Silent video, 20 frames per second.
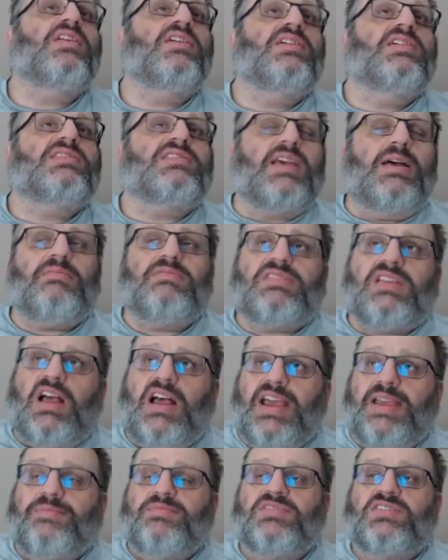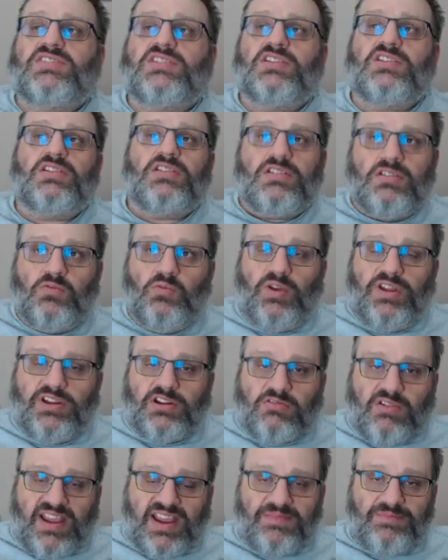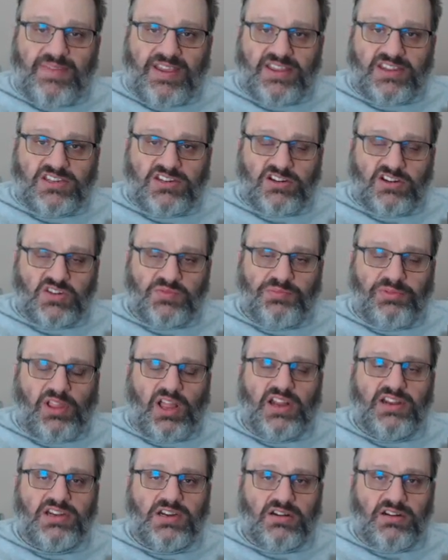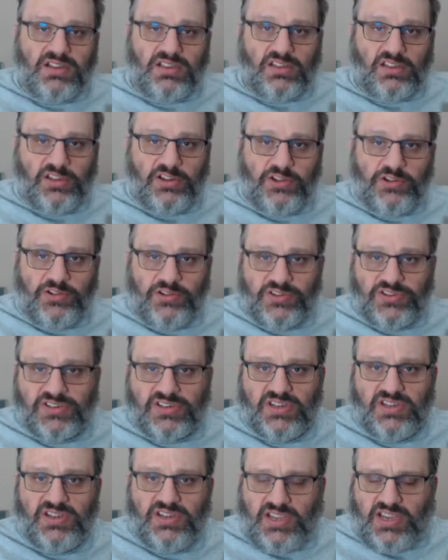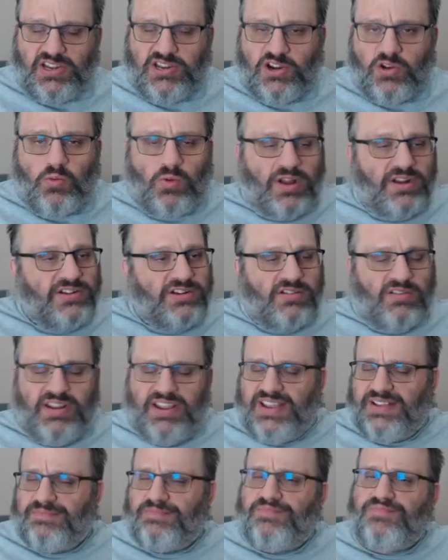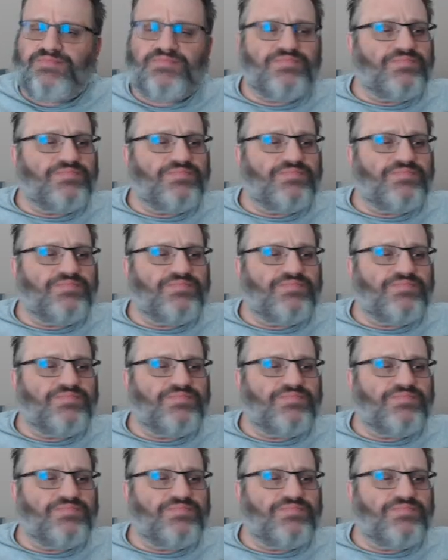sometimes when grandmasters blunder and lose, and you're wondering,